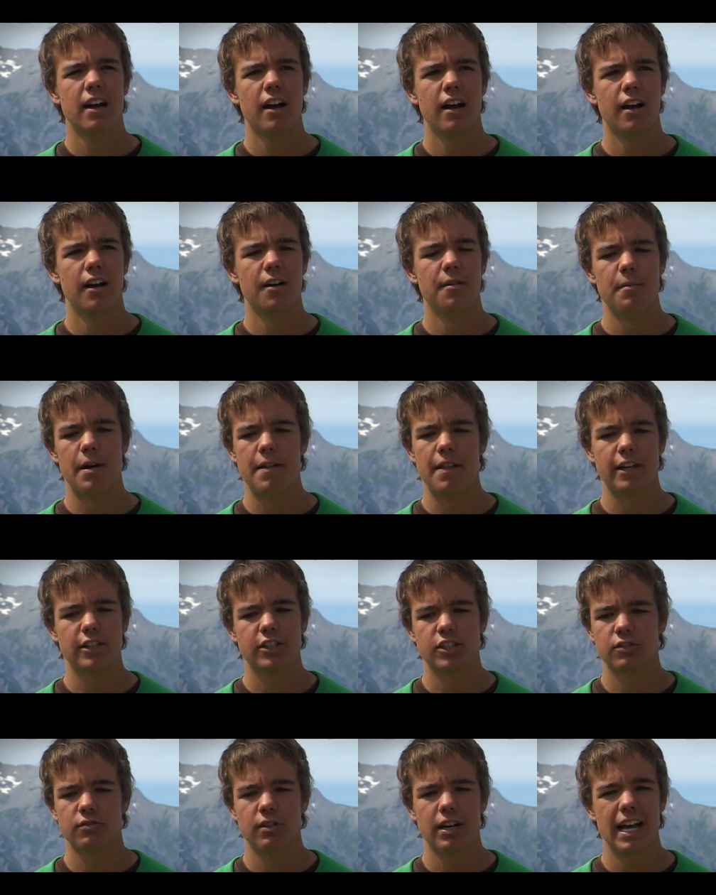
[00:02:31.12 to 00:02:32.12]
Um, and
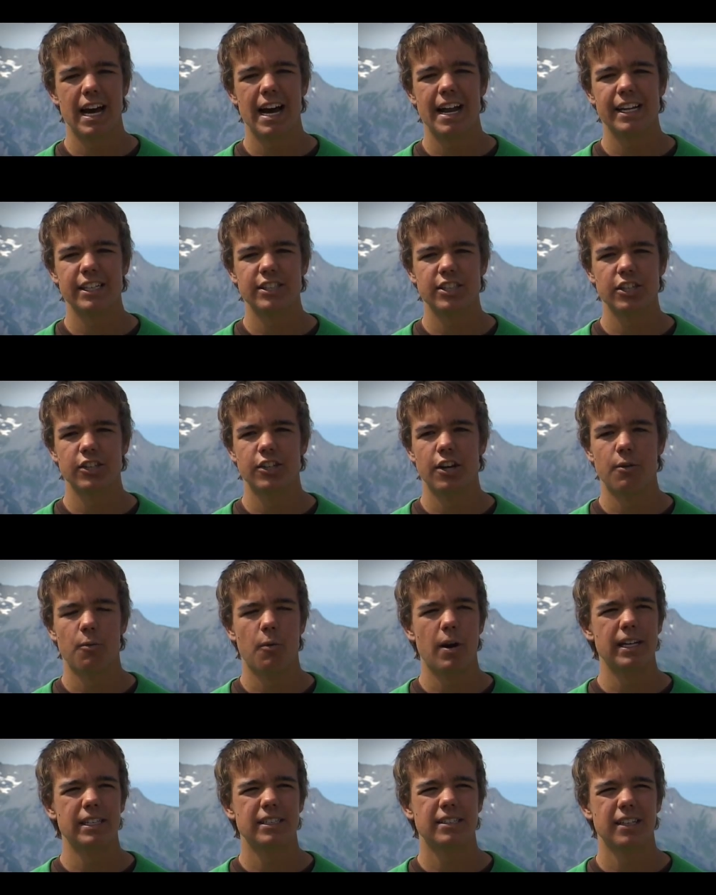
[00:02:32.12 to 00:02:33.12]
that's just really handy so you don't
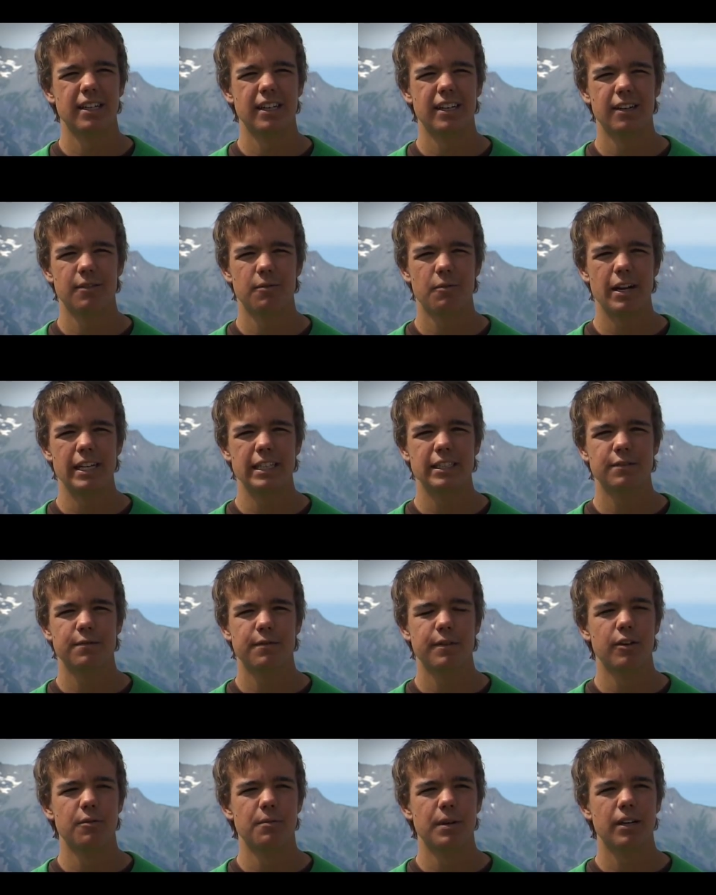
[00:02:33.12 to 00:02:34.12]
waste, uh, waste
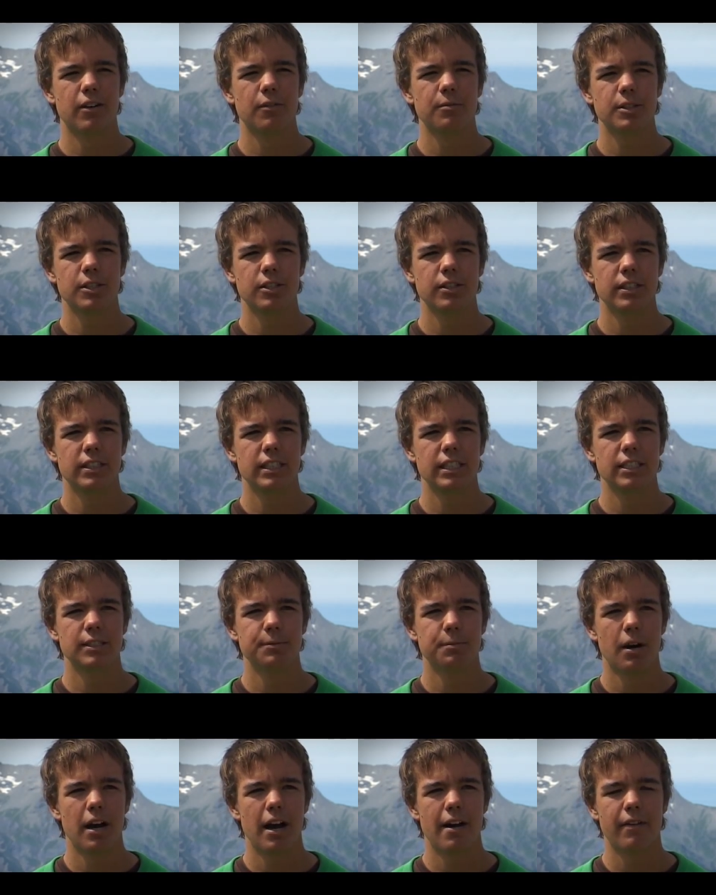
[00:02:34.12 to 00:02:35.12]
filming
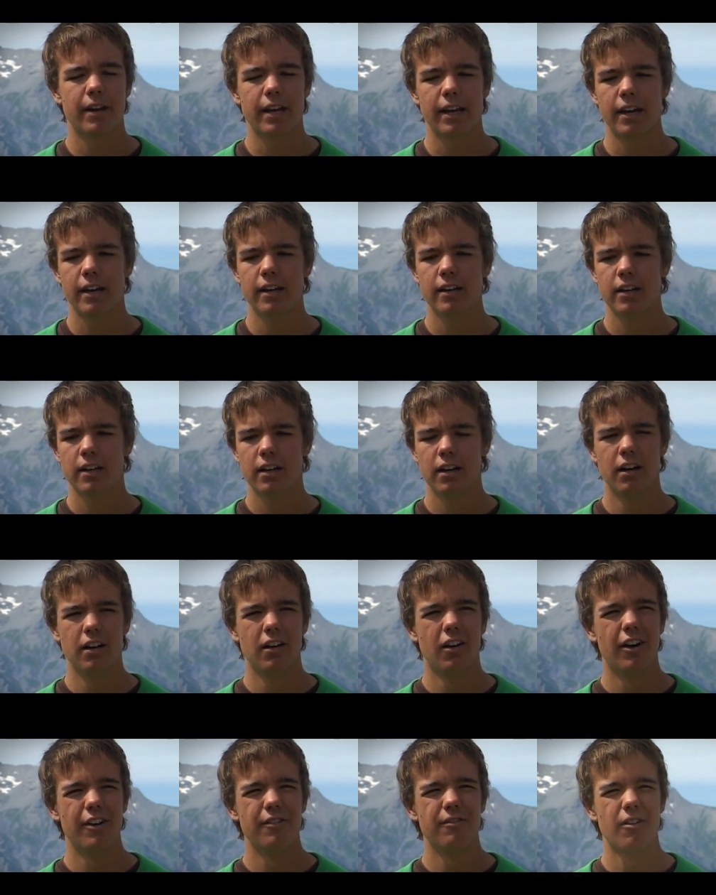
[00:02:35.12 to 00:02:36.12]
opportunities by having it
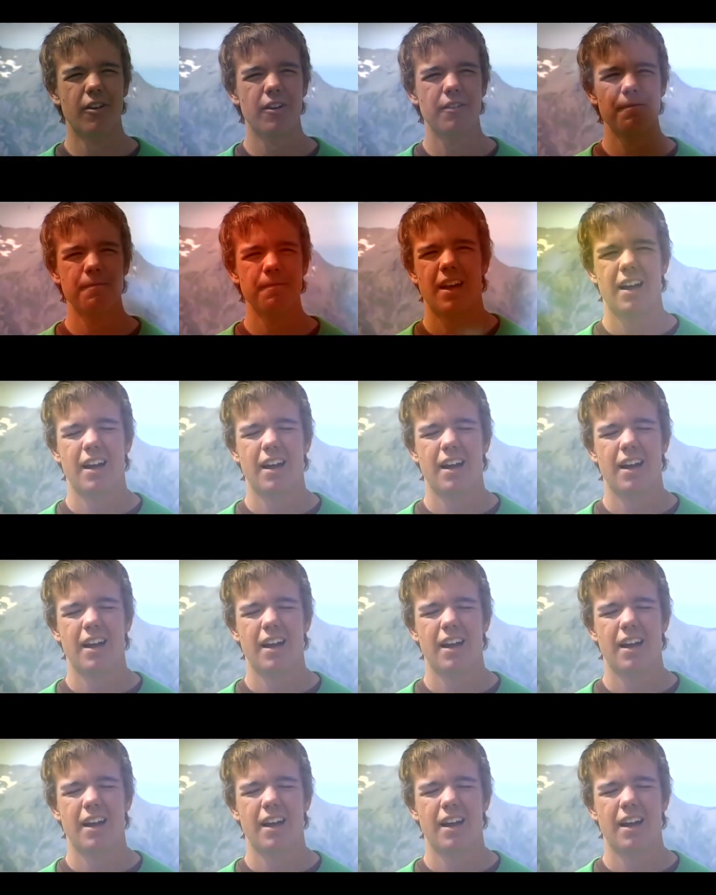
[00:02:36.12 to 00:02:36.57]
aligned or on.